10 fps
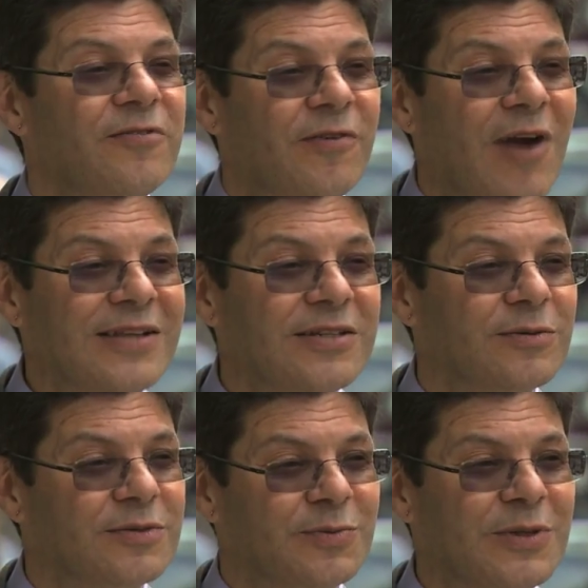For
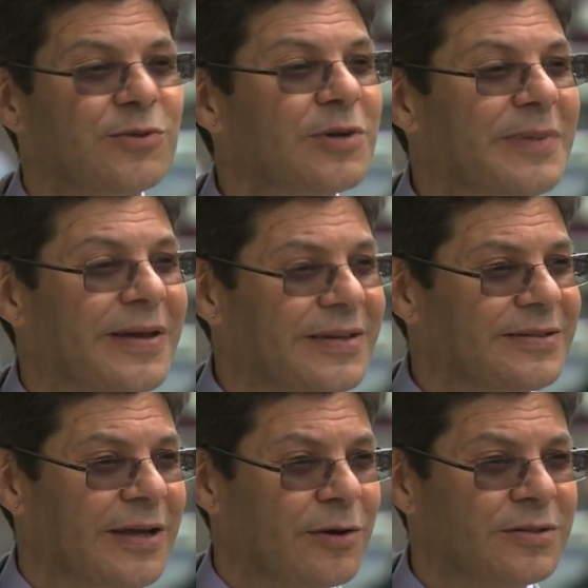adults, we're talking about
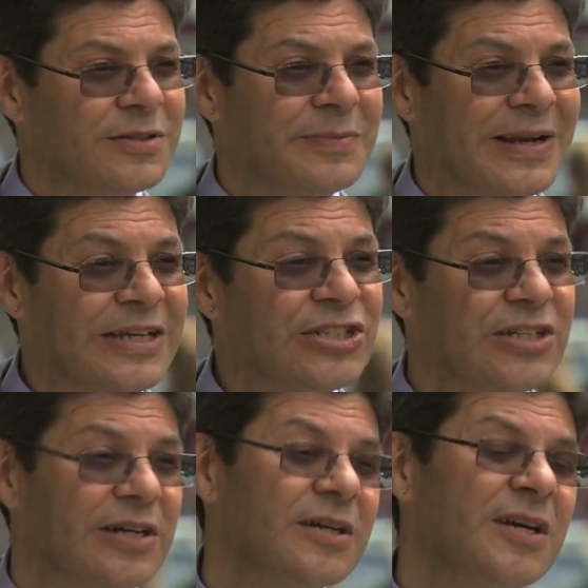things like
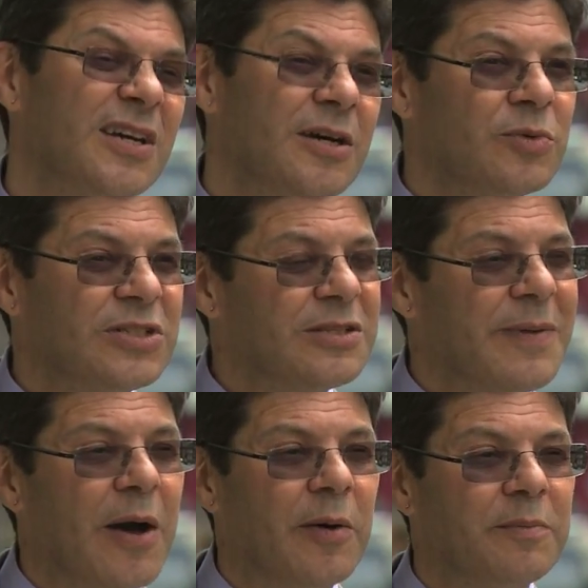osteomalacia, which is
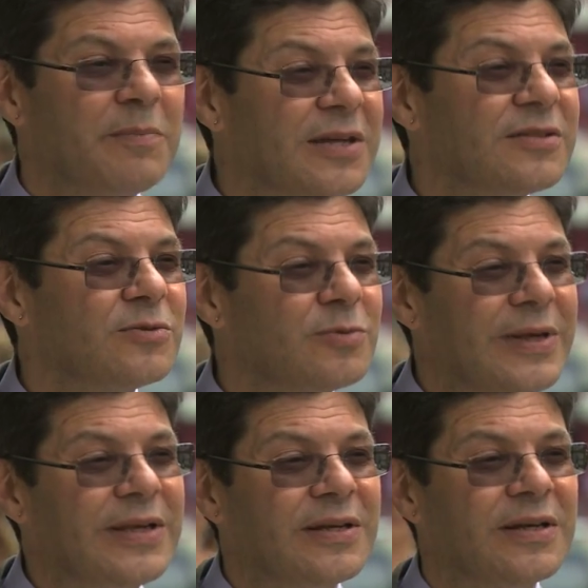about muscle
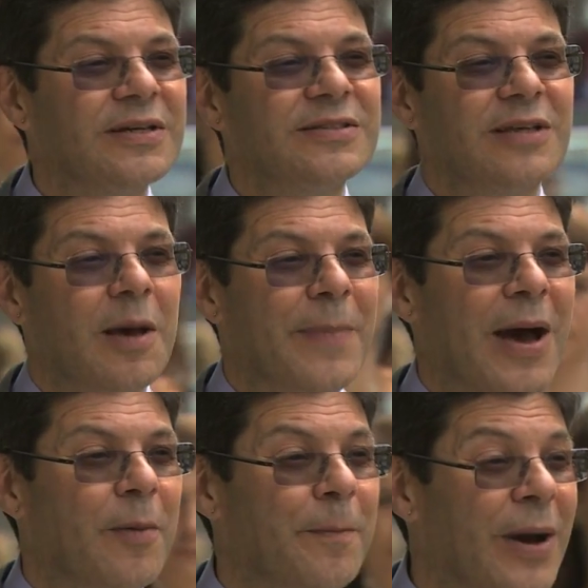weakness,
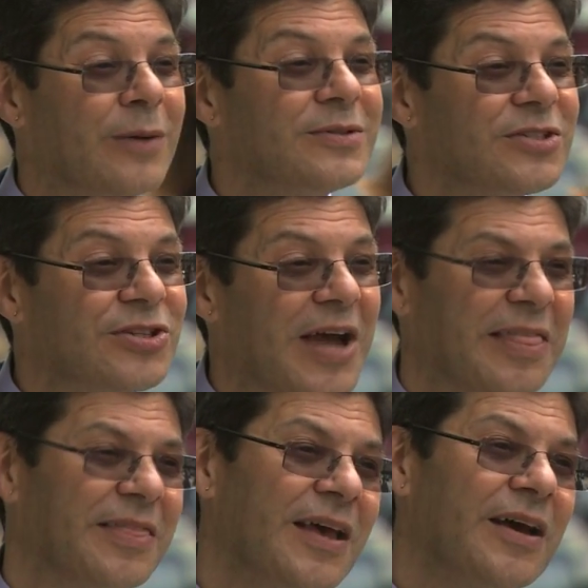about bone
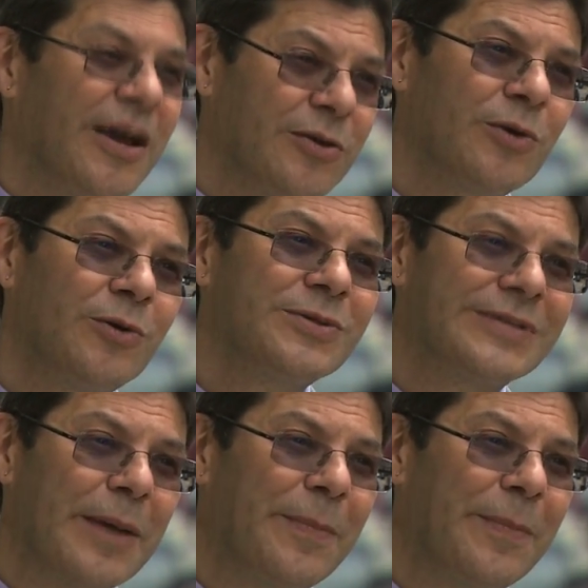strength, and you can also get